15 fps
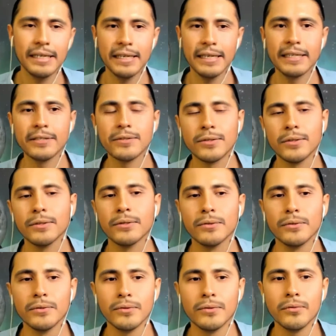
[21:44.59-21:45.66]
And
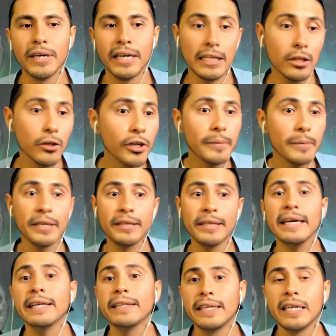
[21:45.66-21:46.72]
so when I learned about
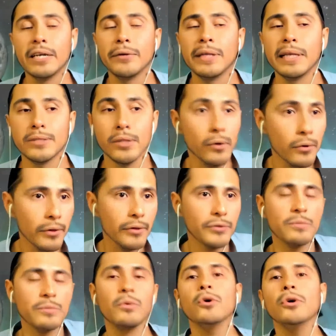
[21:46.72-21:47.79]
that, then I realized, oh,
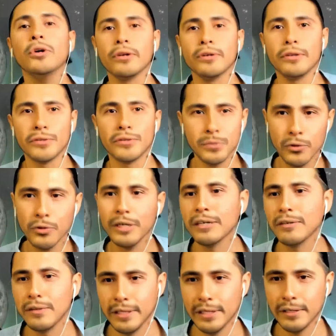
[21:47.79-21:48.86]
there's more
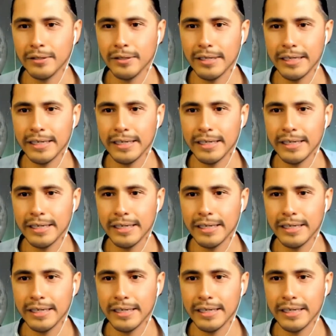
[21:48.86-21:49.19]
out there.